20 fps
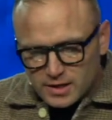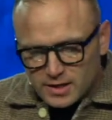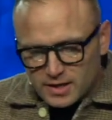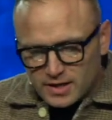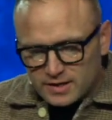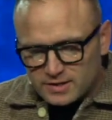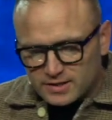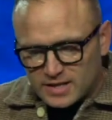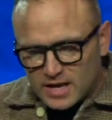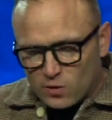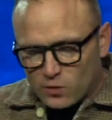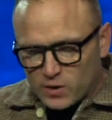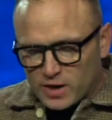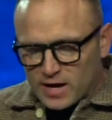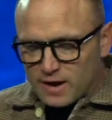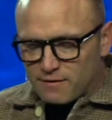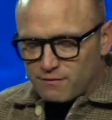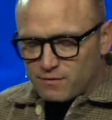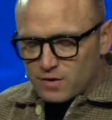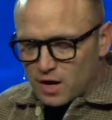is that
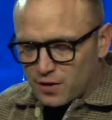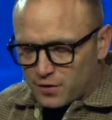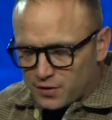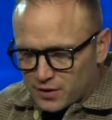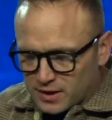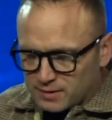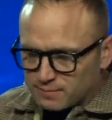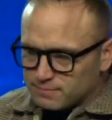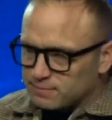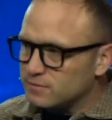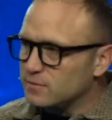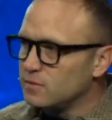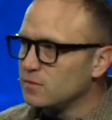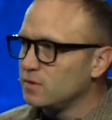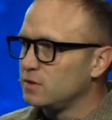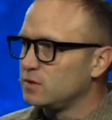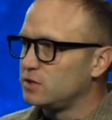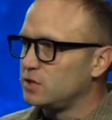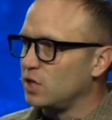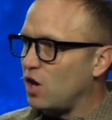we have nothing
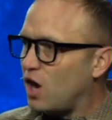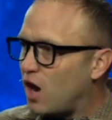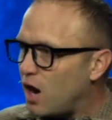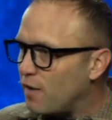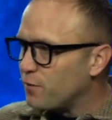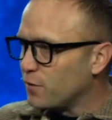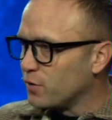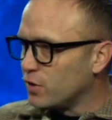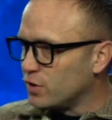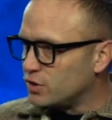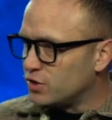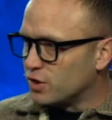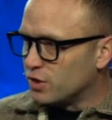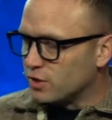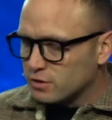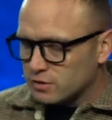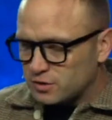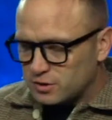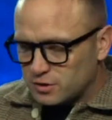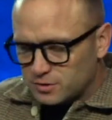to offer the
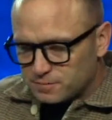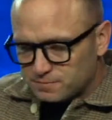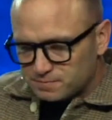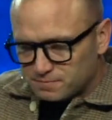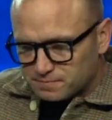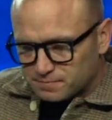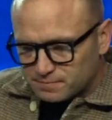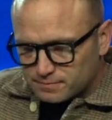church,